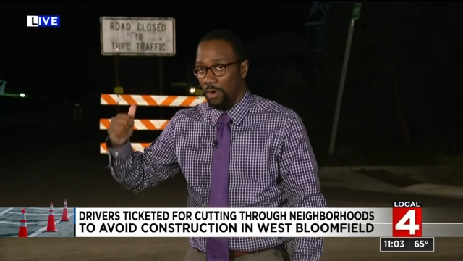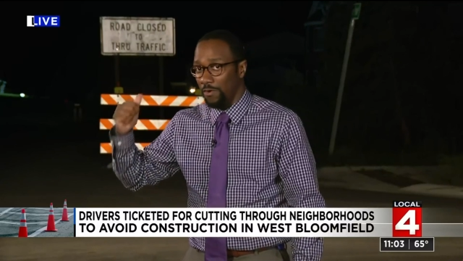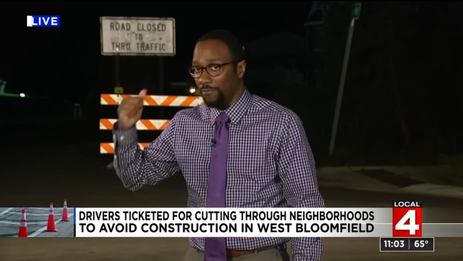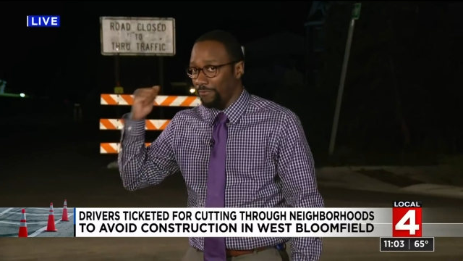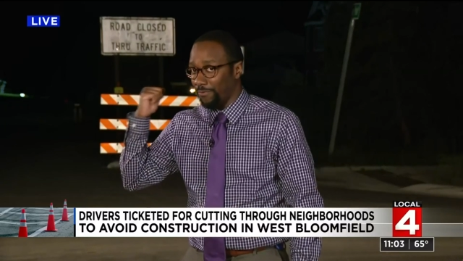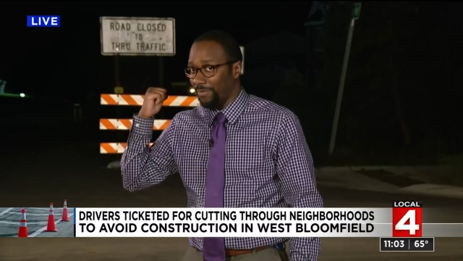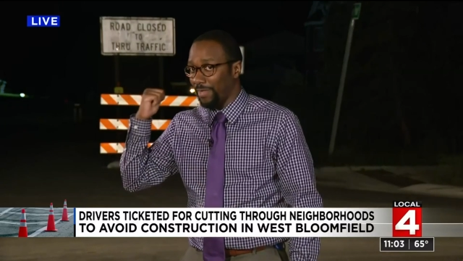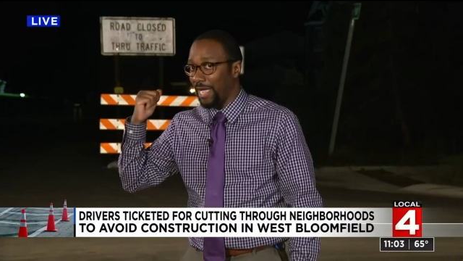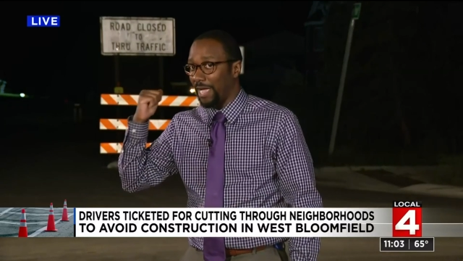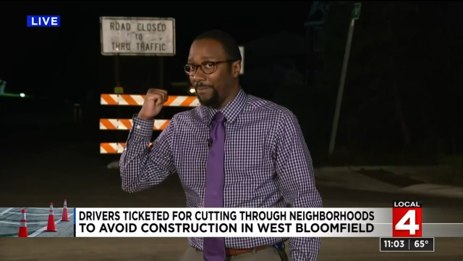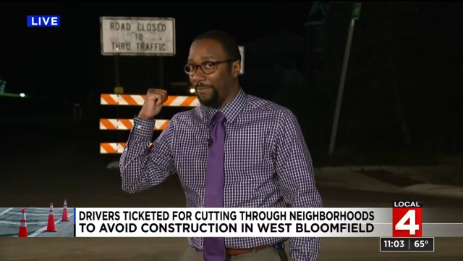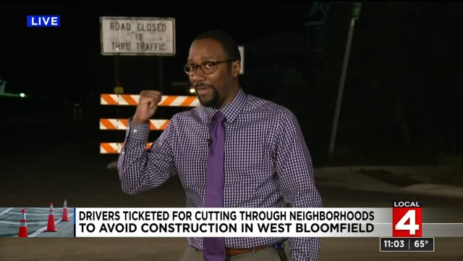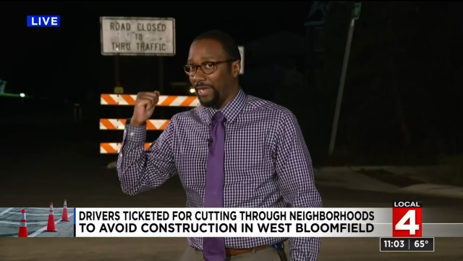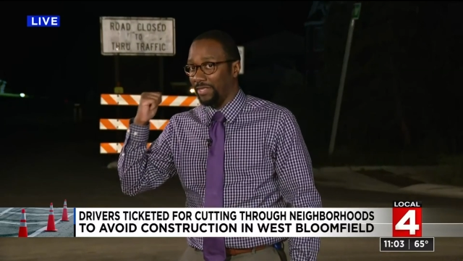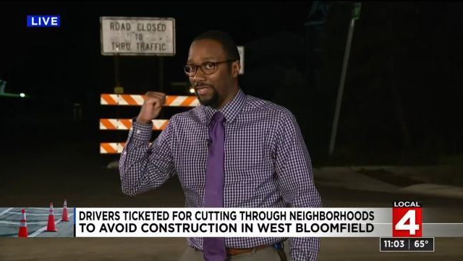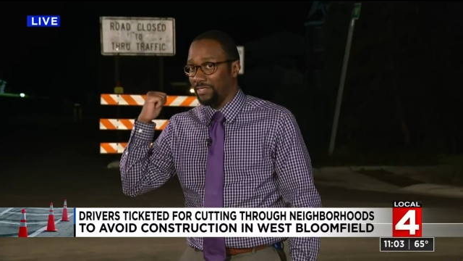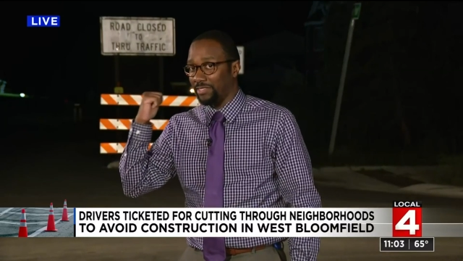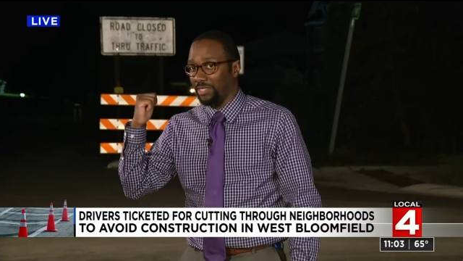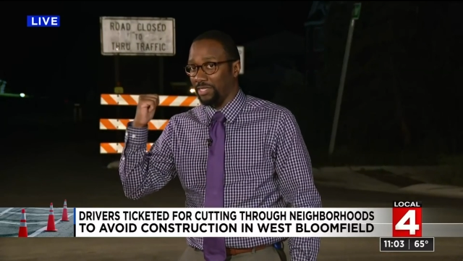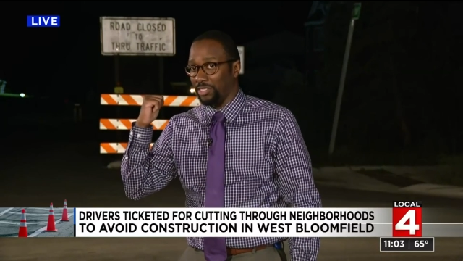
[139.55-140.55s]
from not
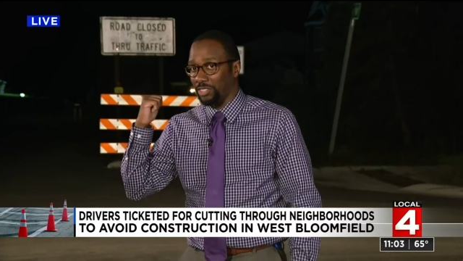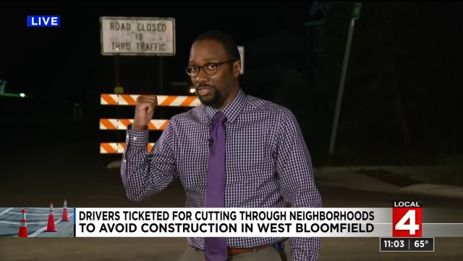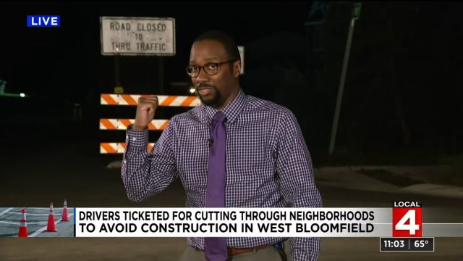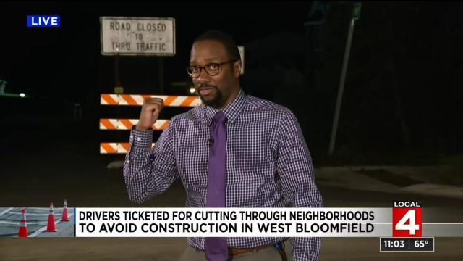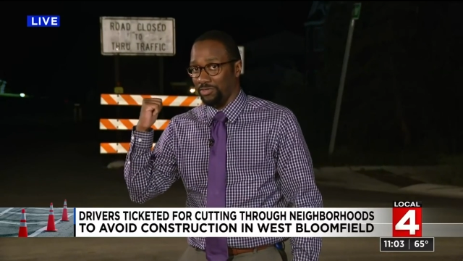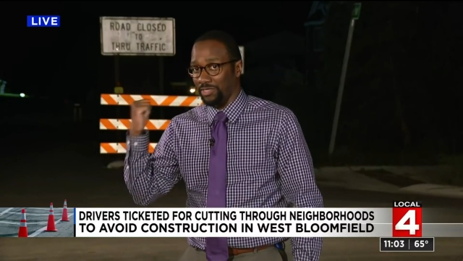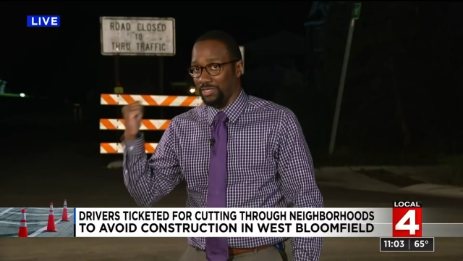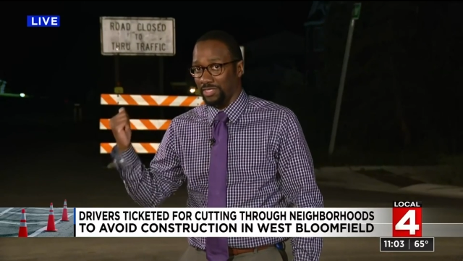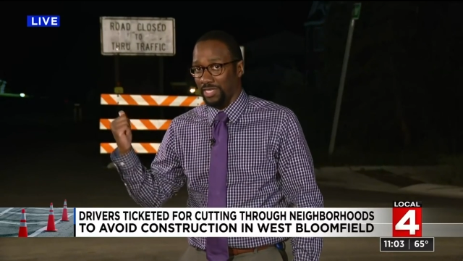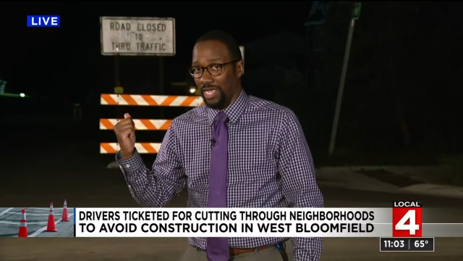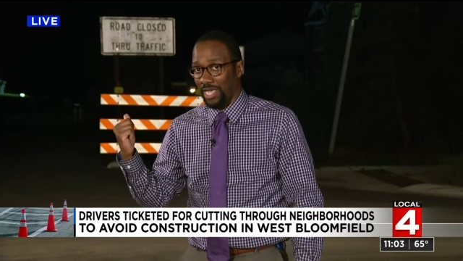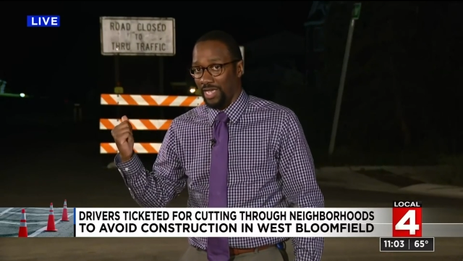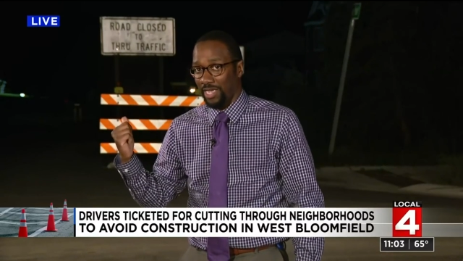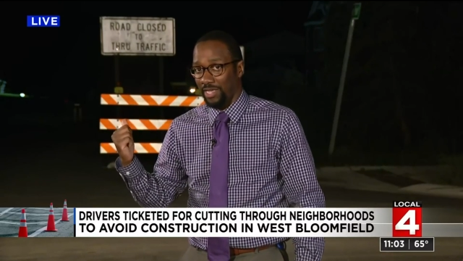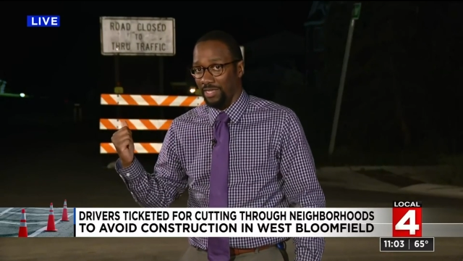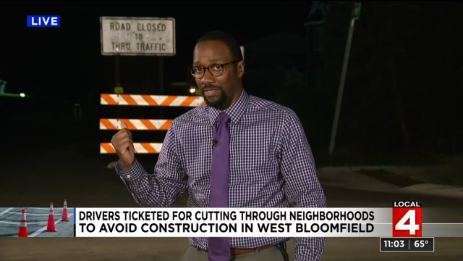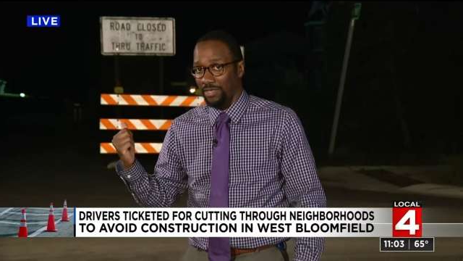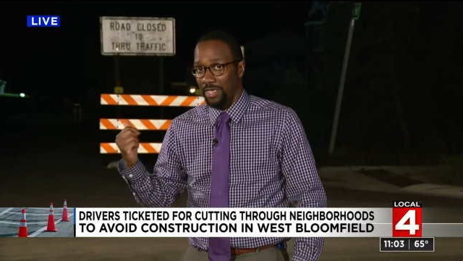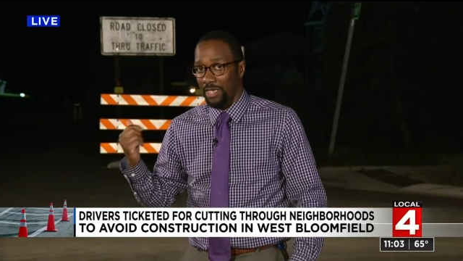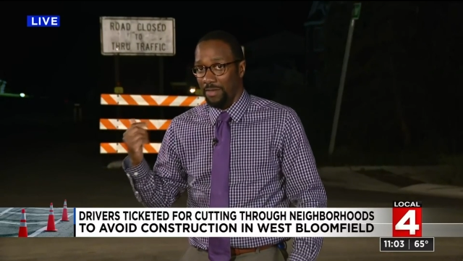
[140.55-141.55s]
paying attention to the
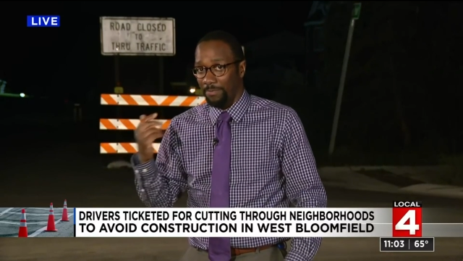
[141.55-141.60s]
sign.